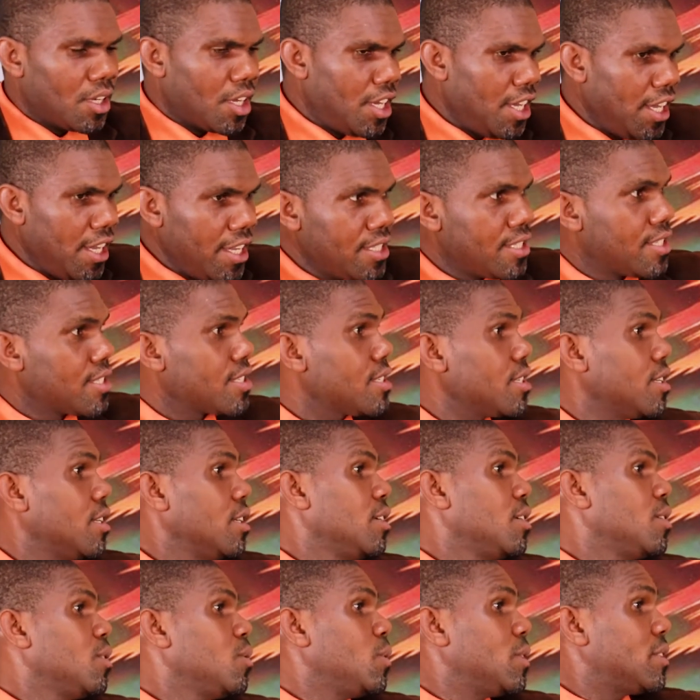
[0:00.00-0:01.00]
kids
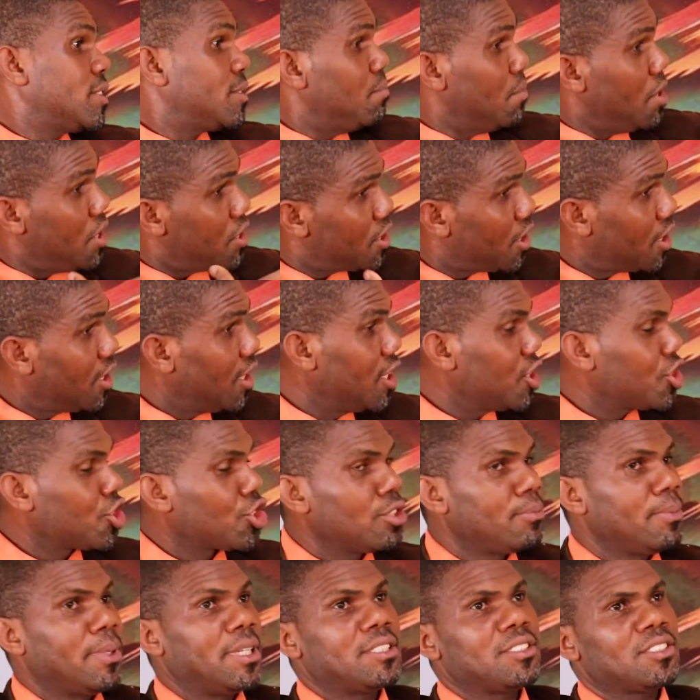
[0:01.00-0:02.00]
with musical
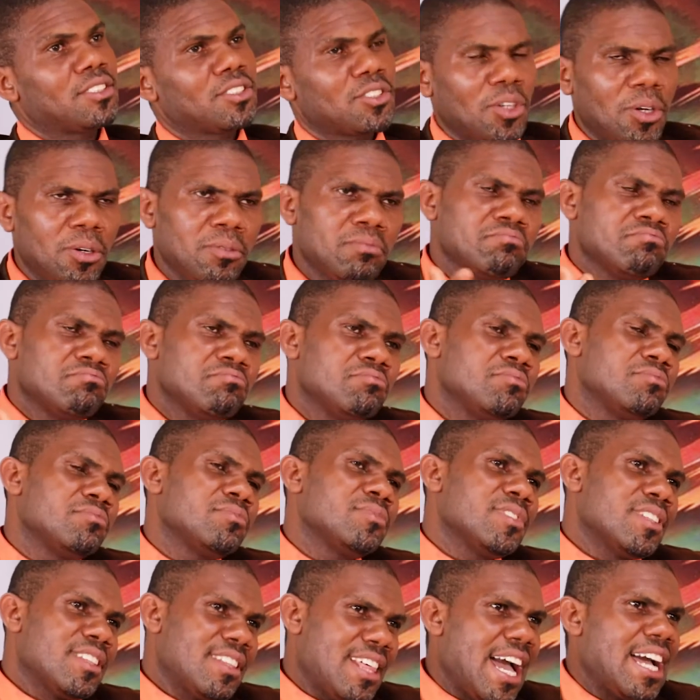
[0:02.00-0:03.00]
instruments. So
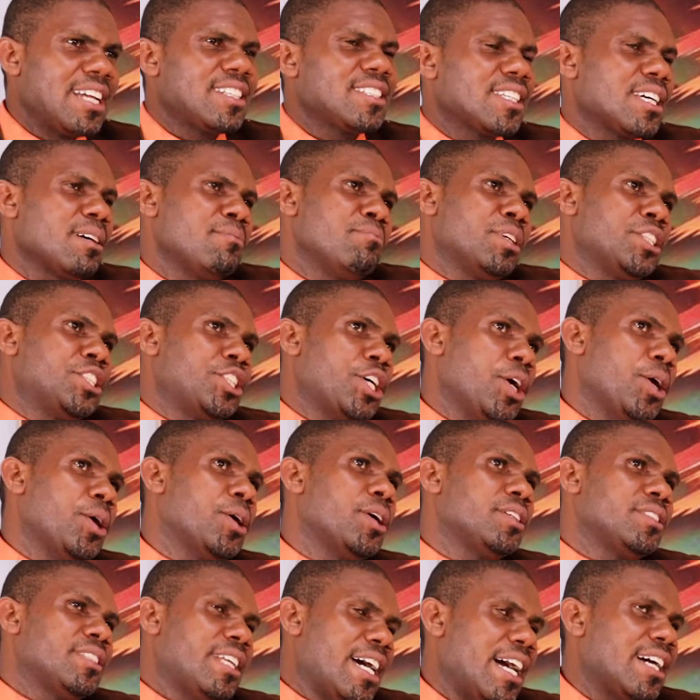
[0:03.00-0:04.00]
that can be
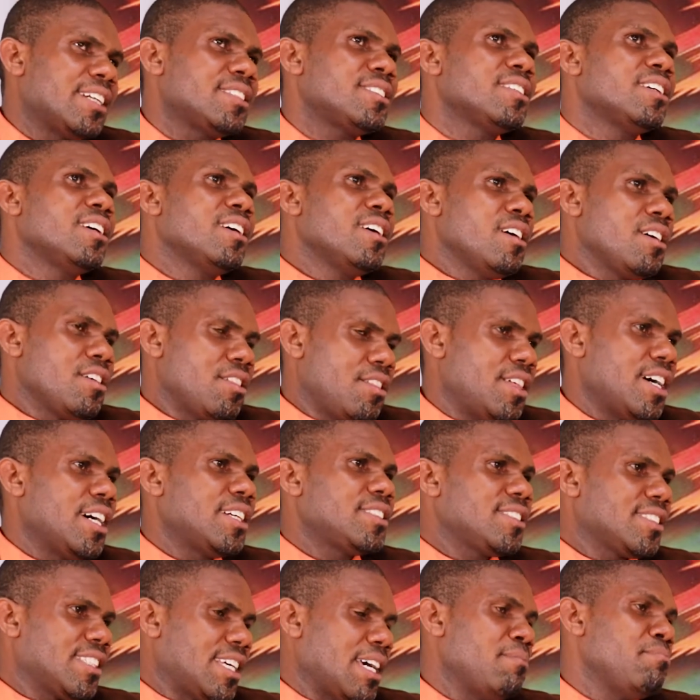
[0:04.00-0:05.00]
done.
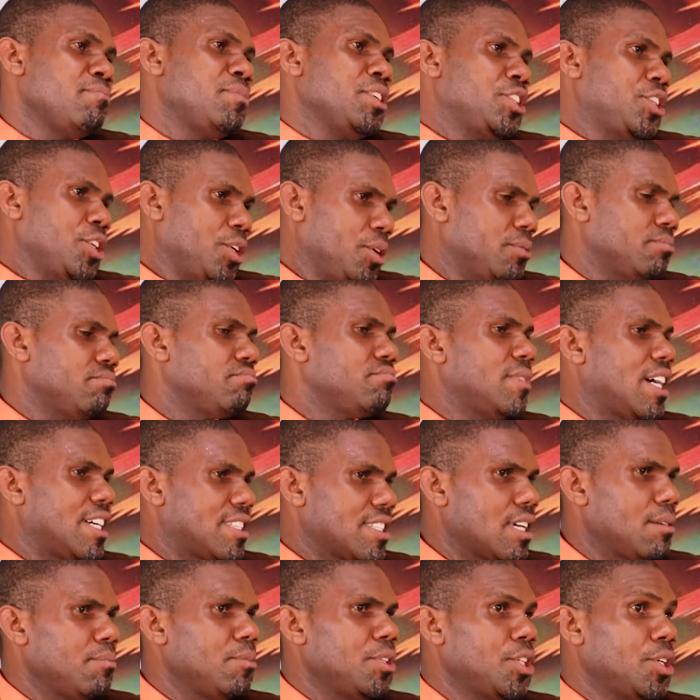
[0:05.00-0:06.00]
That can be
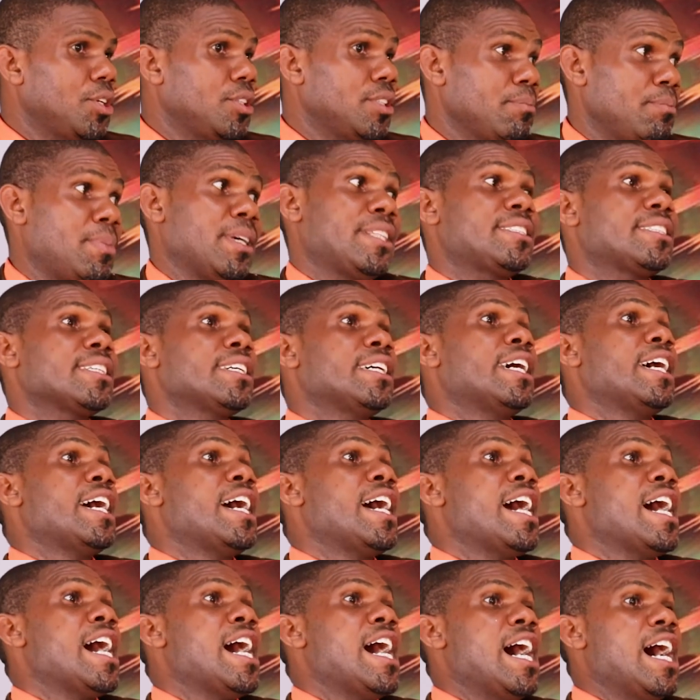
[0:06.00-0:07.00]
done. But
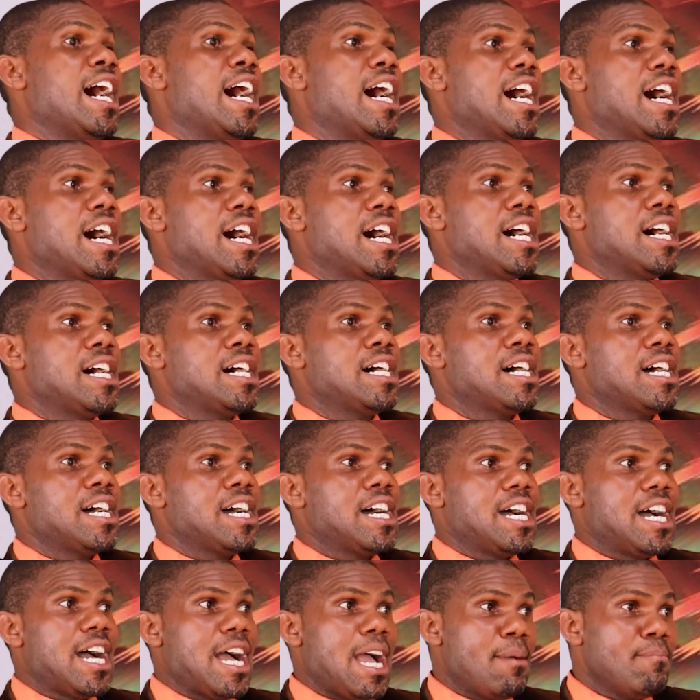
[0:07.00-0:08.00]

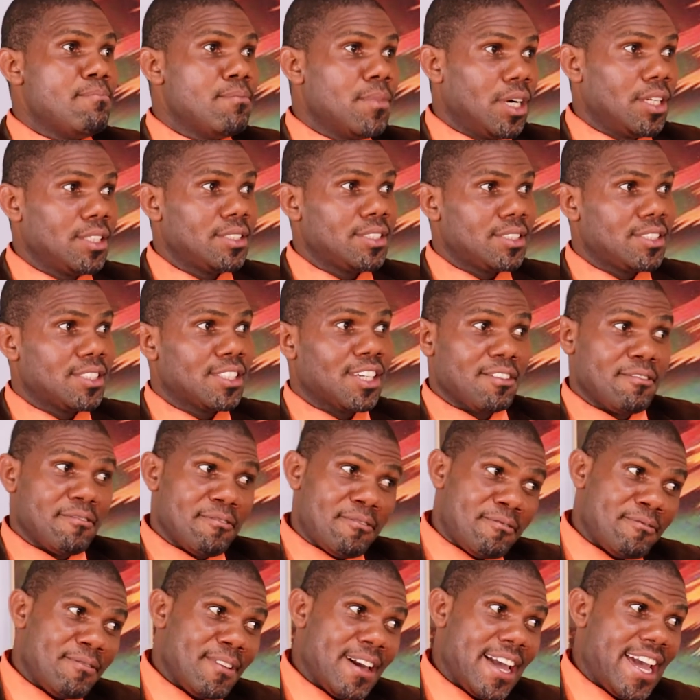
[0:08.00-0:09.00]
I must
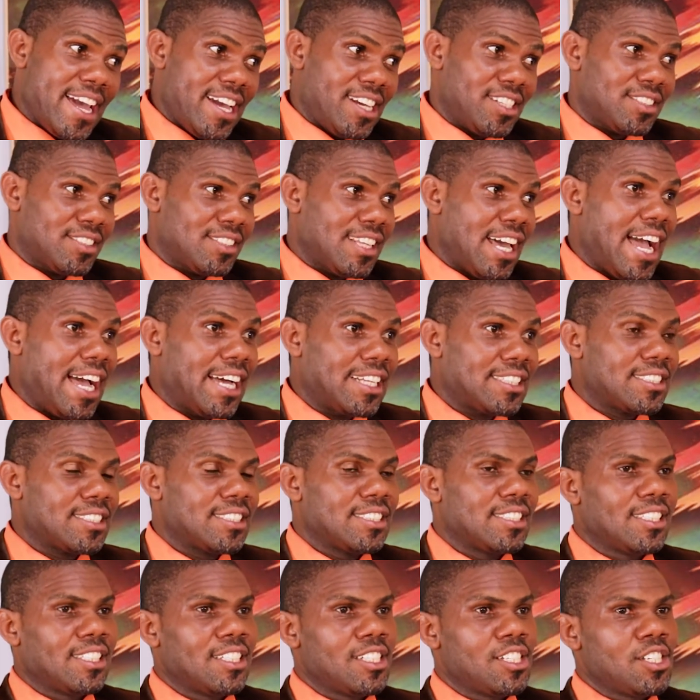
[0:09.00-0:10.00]
confess that
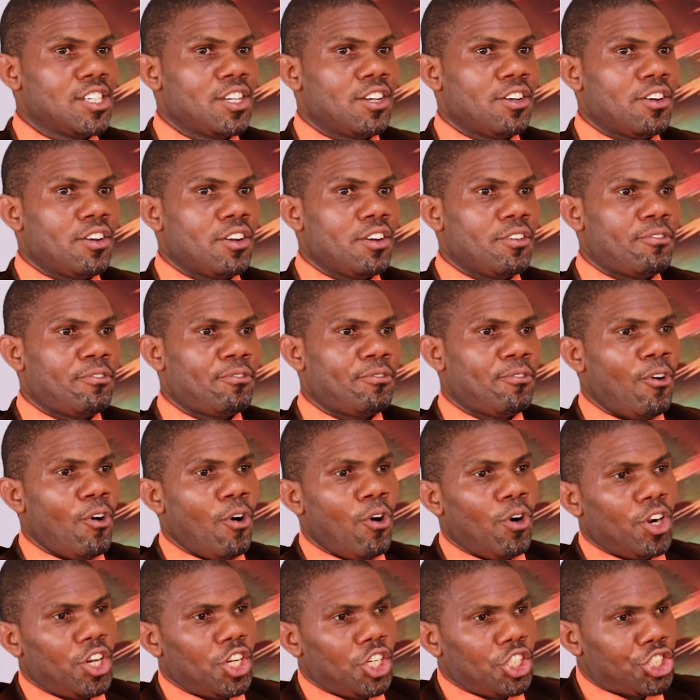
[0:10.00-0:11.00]

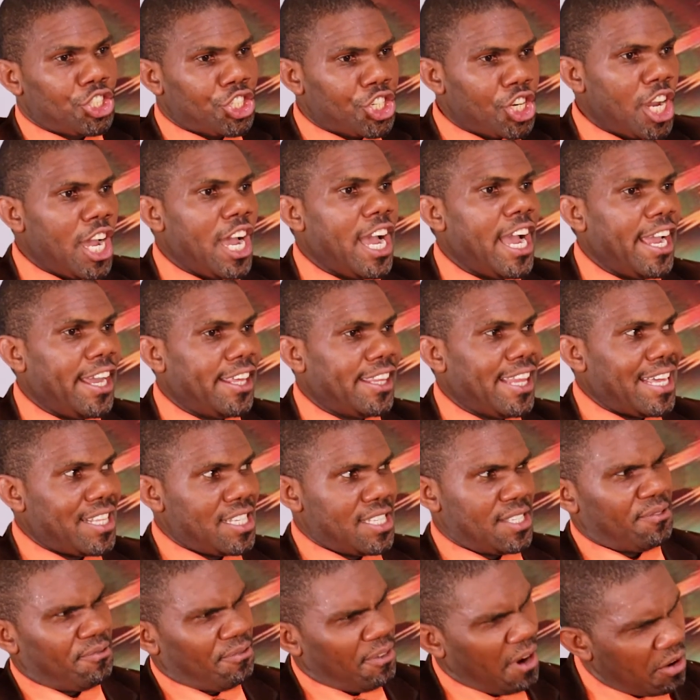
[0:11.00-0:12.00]
for a child that
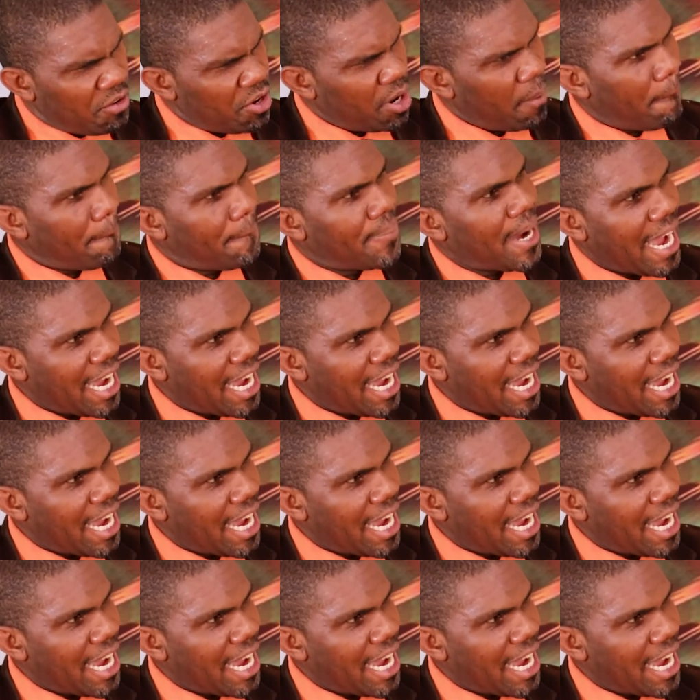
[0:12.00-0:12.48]
is very